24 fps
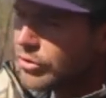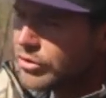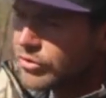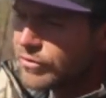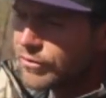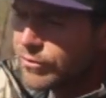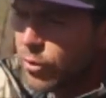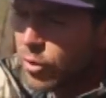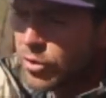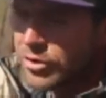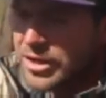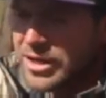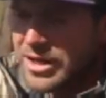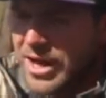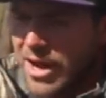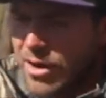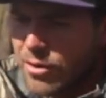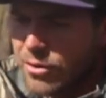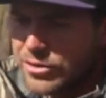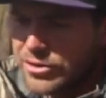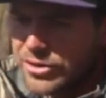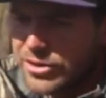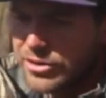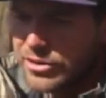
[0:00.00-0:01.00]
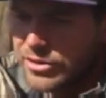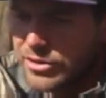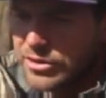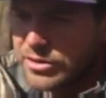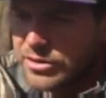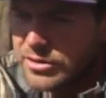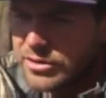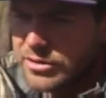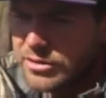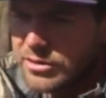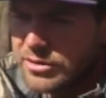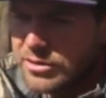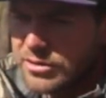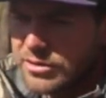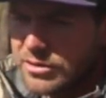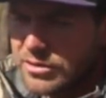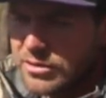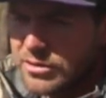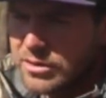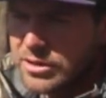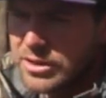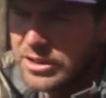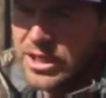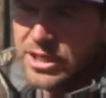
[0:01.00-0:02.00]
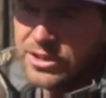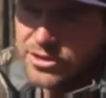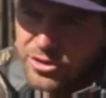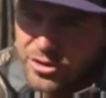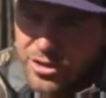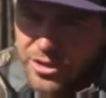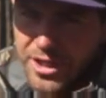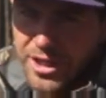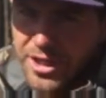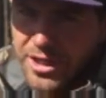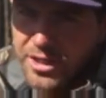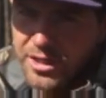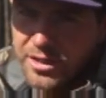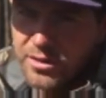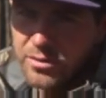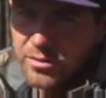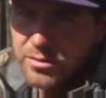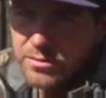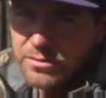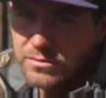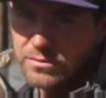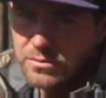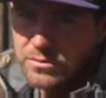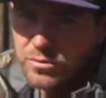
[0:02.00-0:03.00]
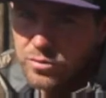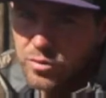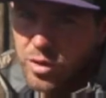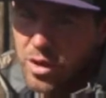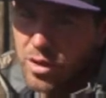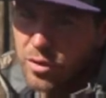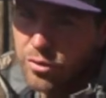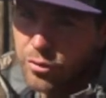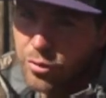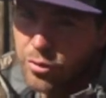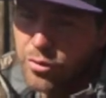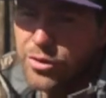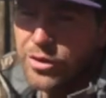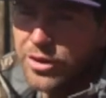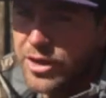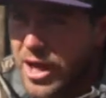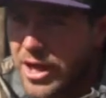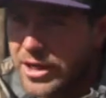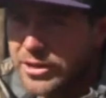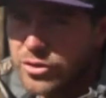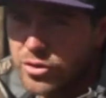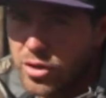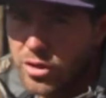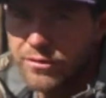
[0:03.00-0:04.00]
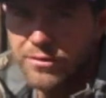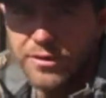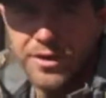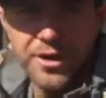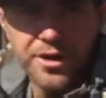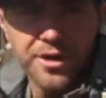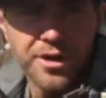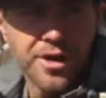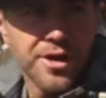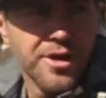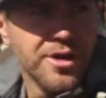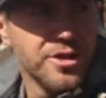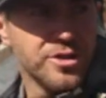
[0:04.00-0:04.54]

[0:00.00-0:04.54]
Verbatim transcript: we fourteen hours yesterday. Well, through the night, drove here.